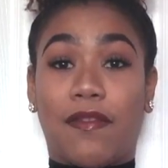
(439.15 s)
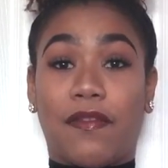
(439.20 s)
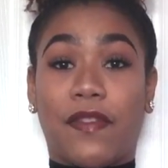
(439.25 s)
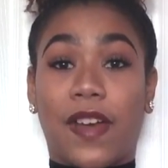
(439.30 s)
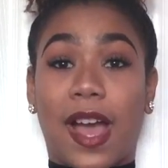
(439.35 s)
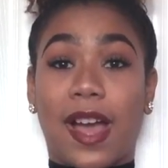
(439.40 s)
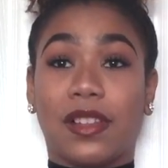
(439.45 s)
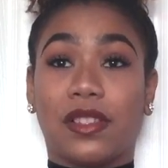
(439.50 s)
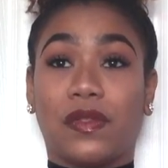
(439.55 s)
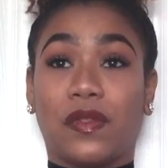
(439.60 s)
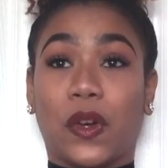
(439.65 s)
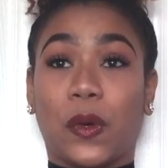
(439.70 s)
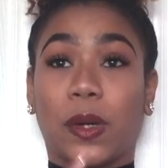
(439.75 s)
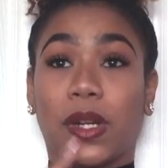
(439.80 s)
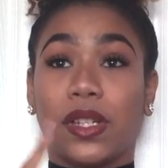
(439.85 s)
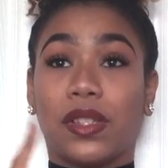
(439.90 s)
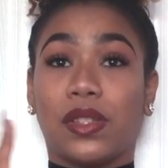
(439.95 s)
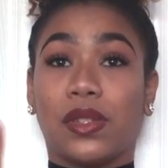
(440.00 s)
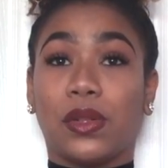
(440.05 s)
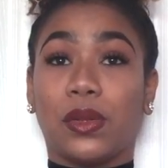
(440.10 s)
Fast
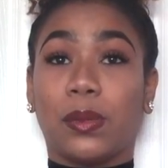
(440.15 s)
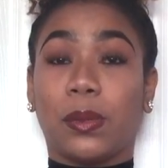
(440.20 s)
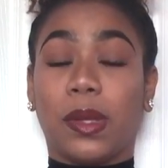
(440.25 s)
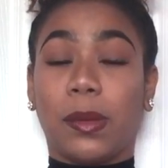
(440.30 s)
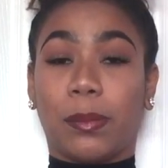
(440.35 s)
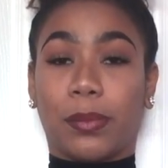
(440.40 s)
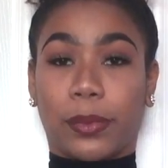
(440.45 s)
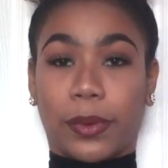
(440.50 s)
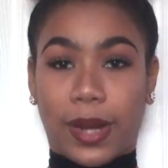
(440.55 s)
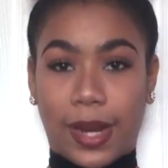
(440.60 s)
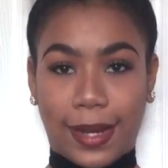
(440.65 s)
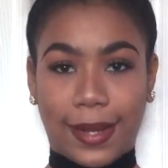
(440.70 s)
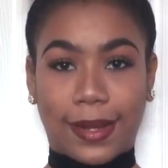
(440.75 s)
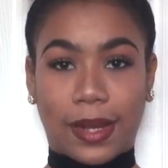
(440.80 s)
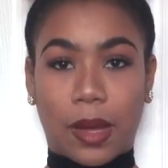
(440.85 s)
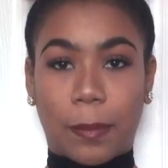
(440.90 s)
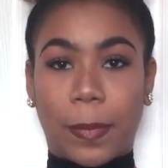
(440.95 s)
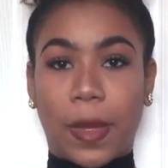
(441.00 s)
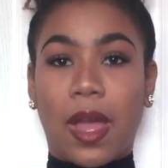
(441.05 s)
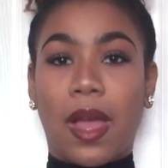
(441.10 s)
forward to we break
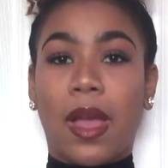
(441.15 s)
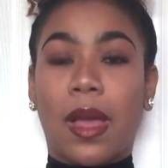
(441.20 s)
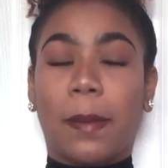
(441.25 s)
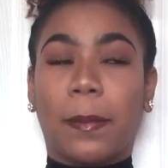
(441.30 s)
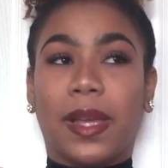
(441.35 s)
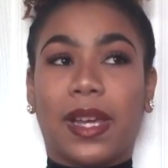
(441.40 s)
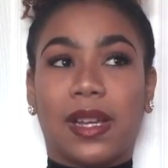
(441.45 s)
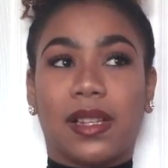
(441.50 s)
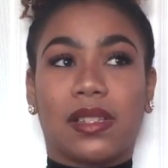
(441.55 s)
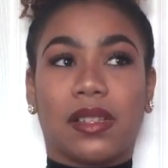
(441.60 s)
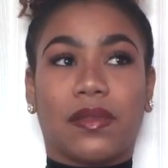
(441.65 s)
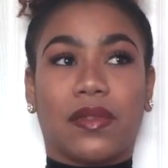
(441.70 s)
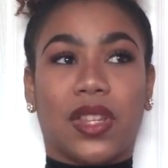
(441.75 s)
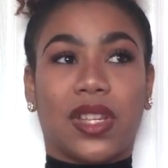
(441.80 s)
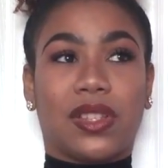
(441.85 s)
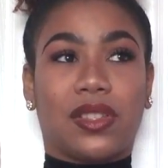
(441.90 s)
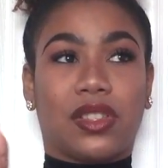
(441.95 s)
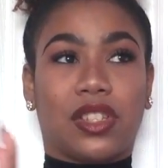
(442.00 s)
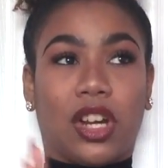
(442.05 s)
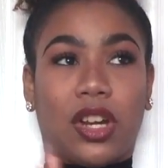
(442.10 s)
up because of
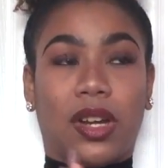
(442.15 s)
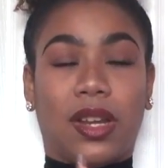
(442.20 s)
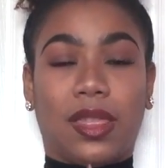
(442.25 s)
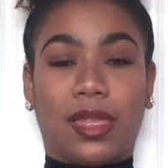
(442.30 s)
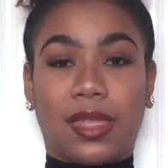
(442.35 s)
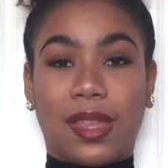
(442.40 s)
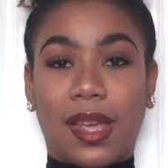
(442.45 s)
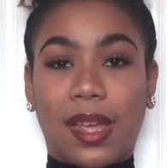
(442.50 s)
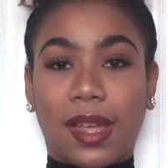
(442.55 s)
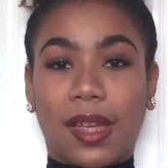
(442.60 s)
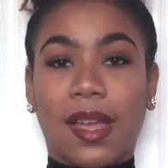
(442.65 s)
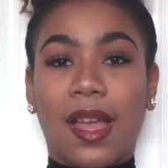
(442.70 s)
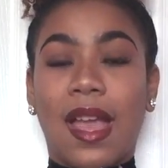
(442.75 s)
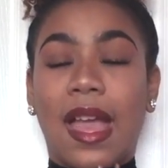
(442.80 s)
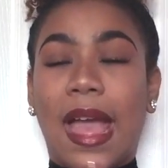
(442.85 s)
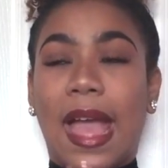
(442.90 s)
this certain thing,